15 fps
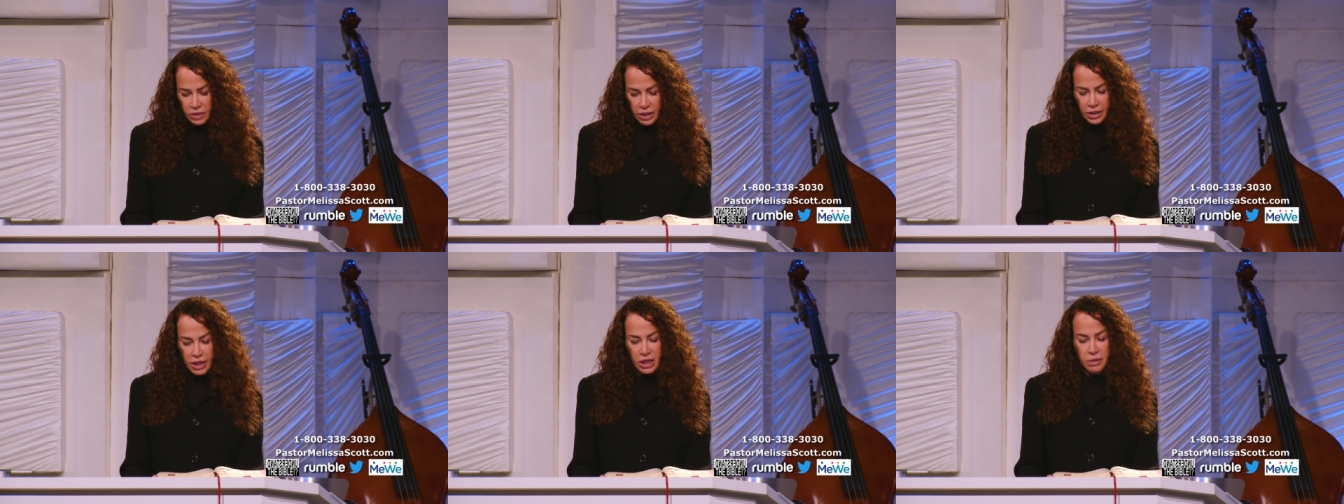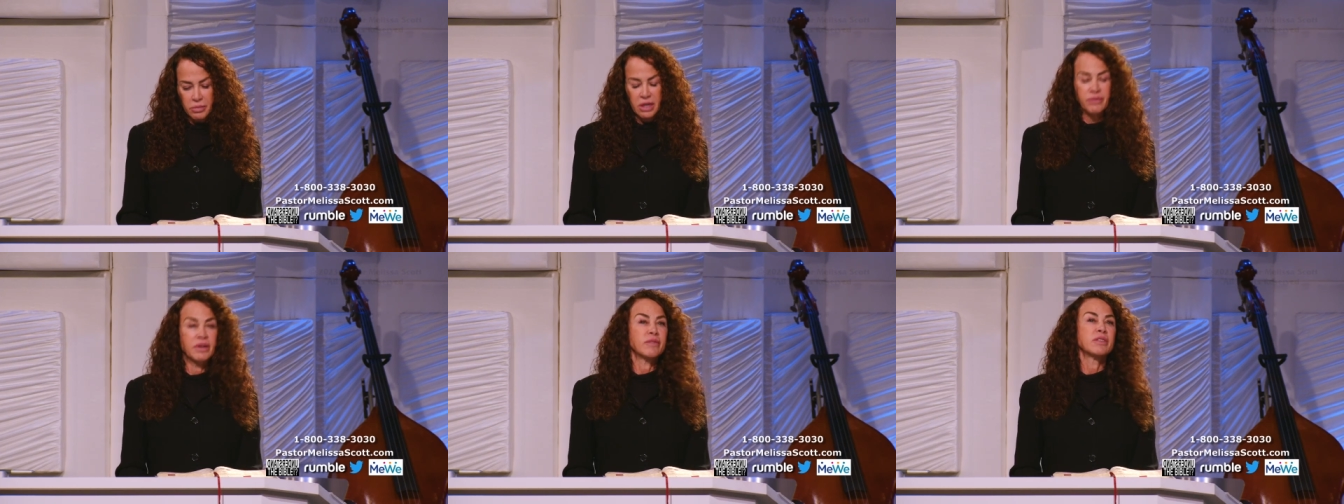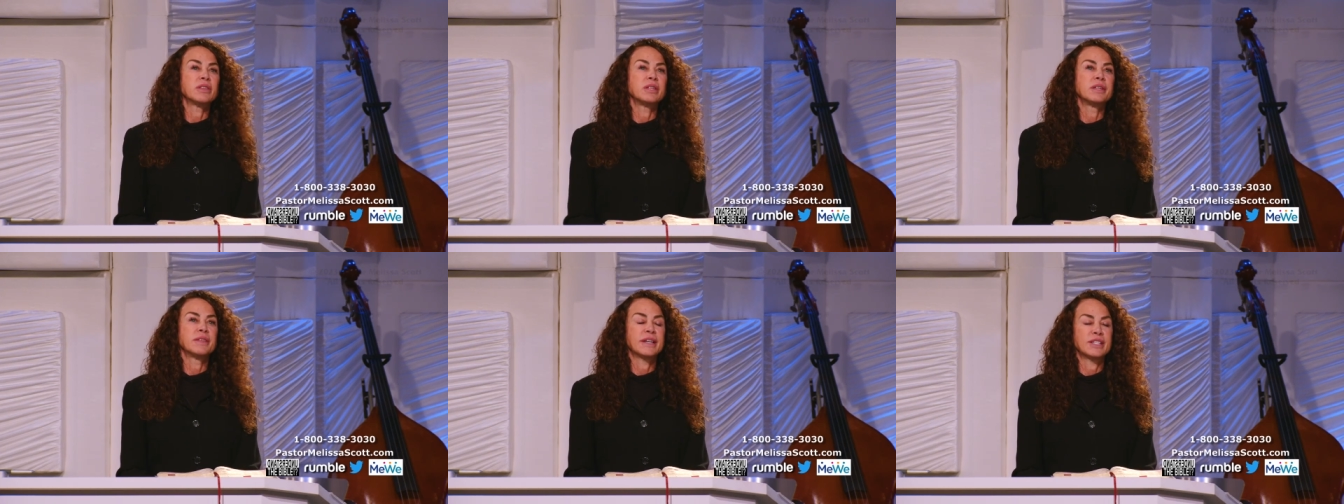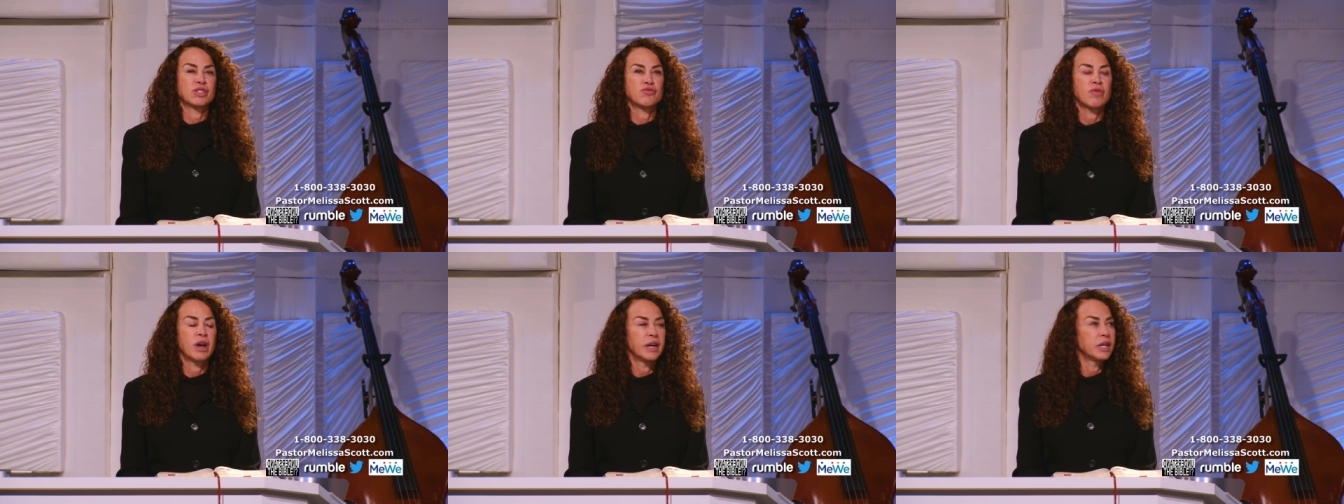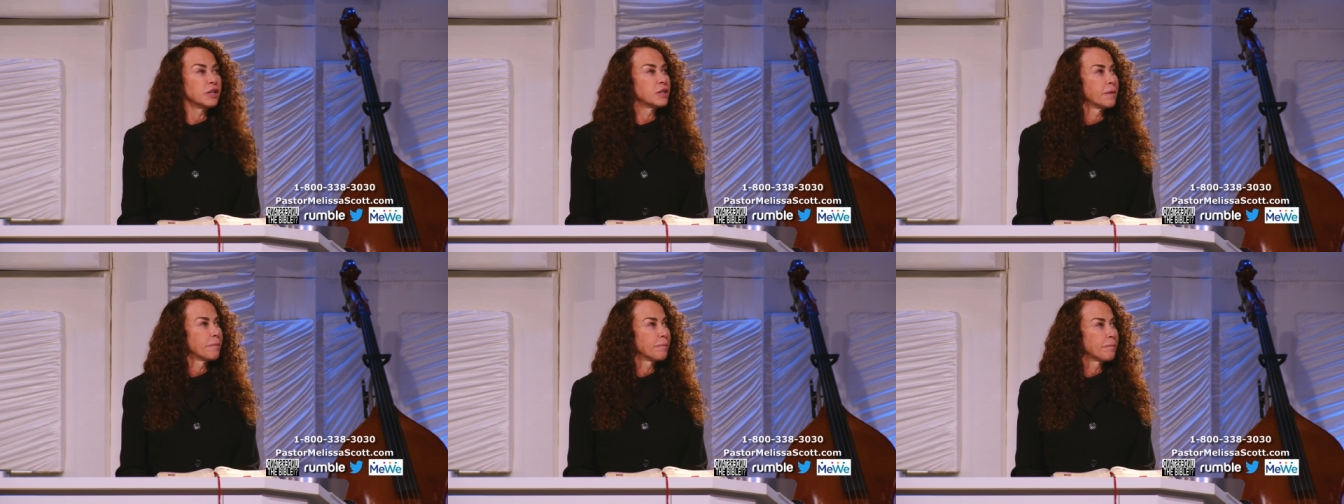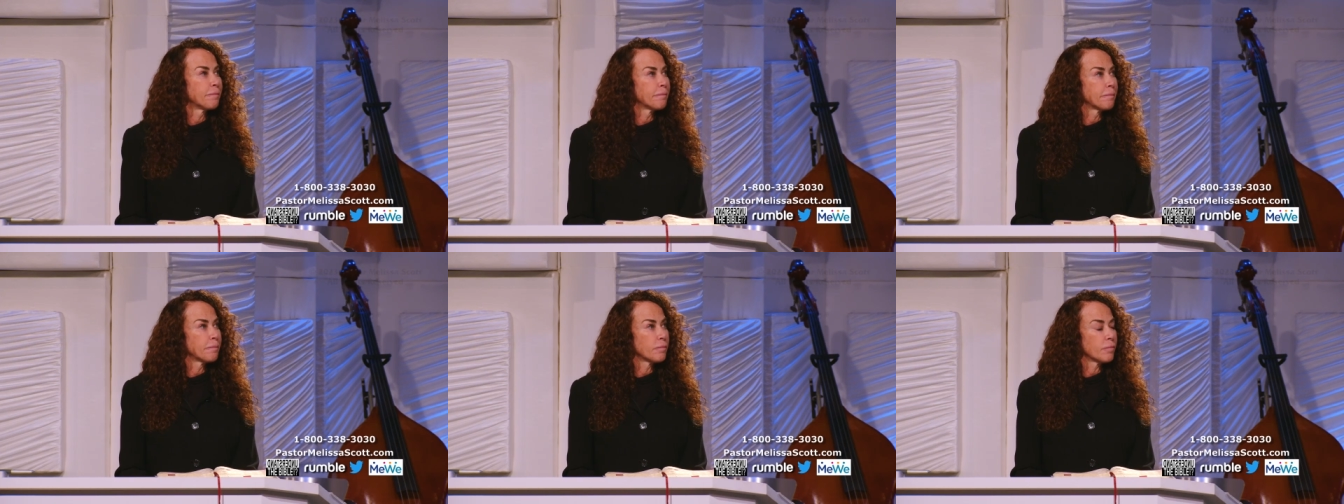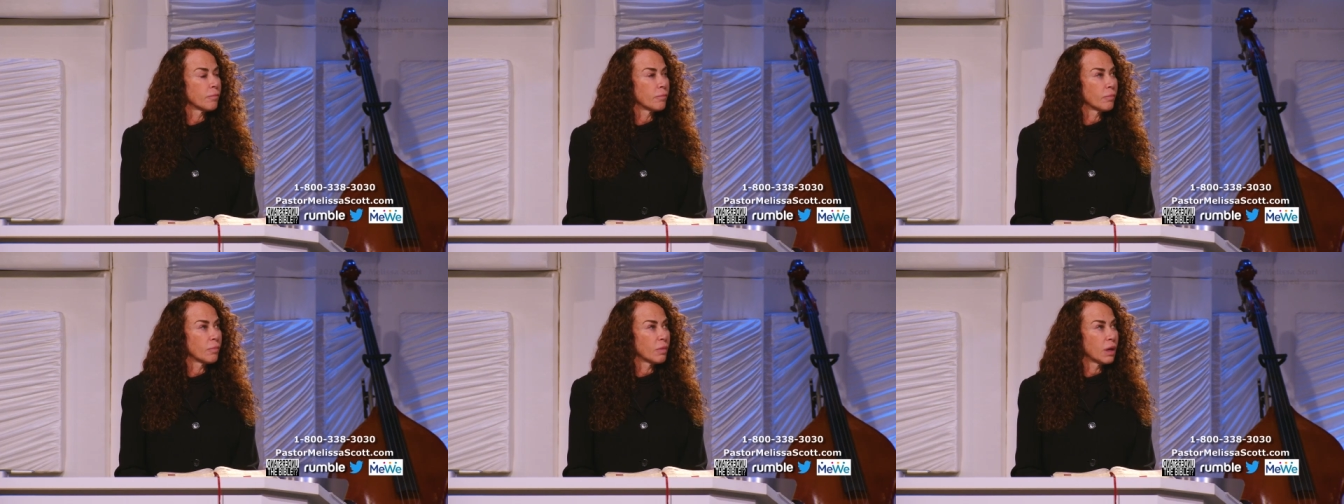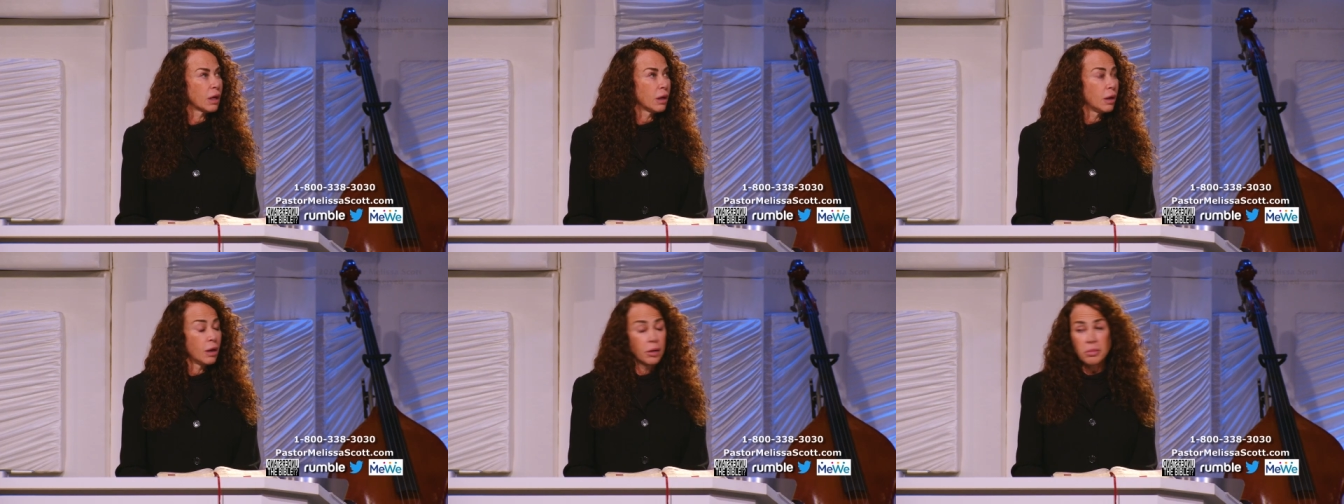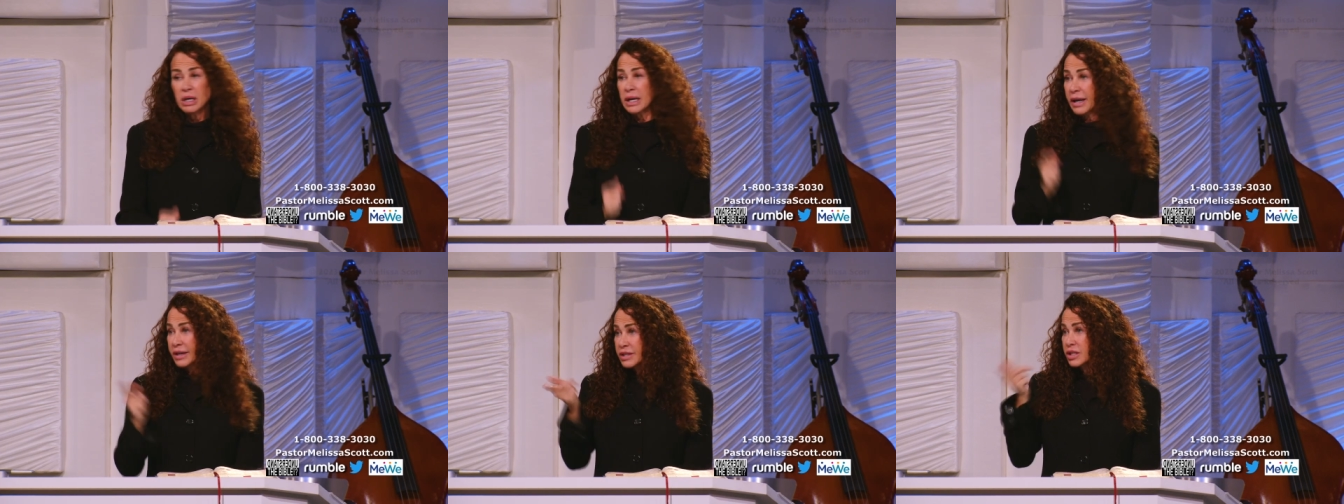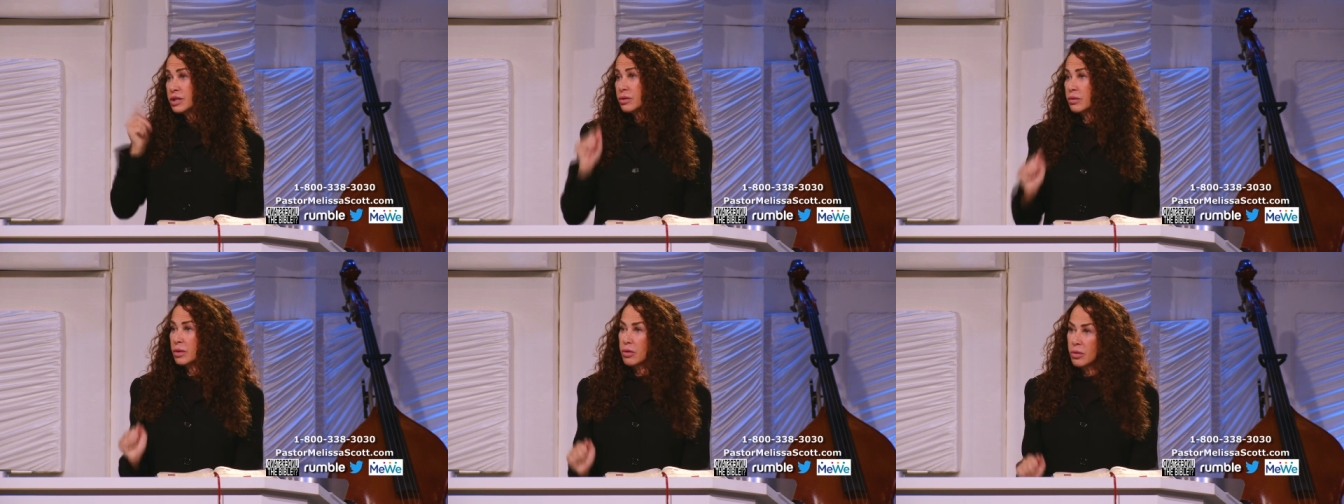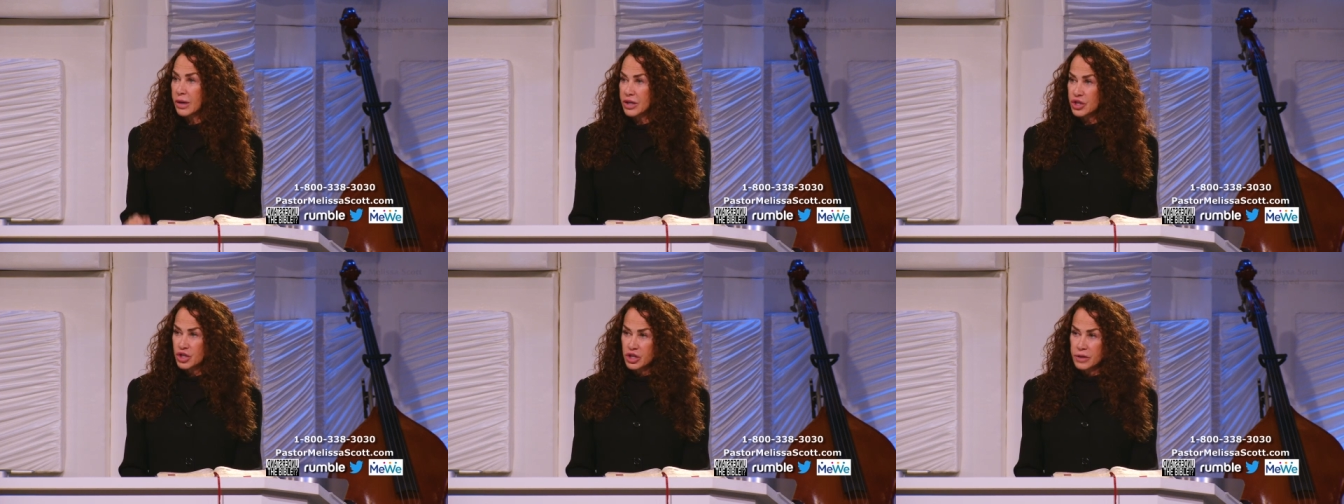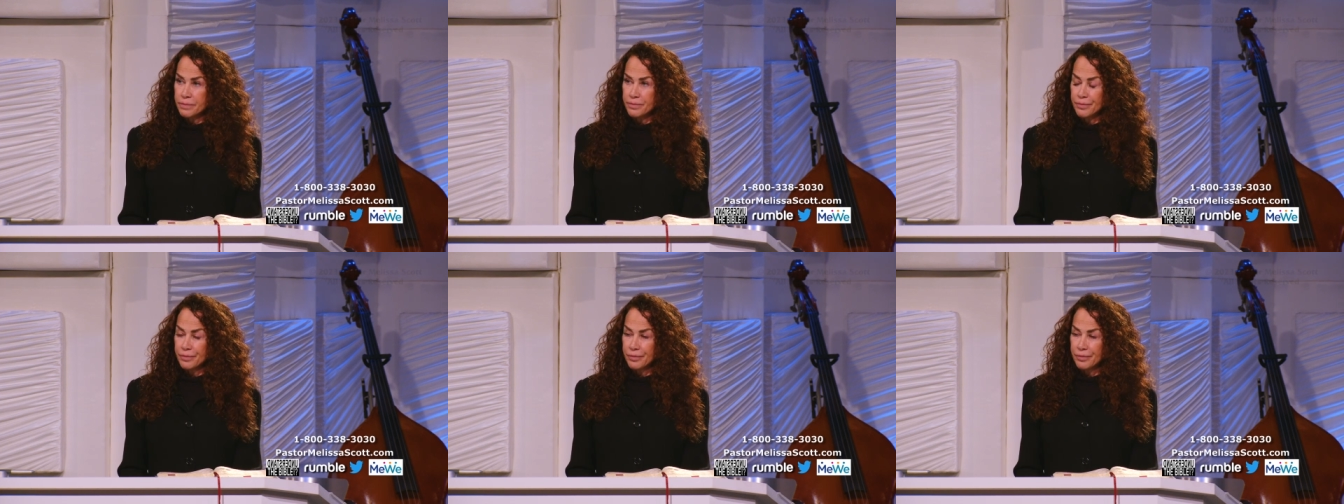an enemy of everything that's right. I'm going to ask you a question.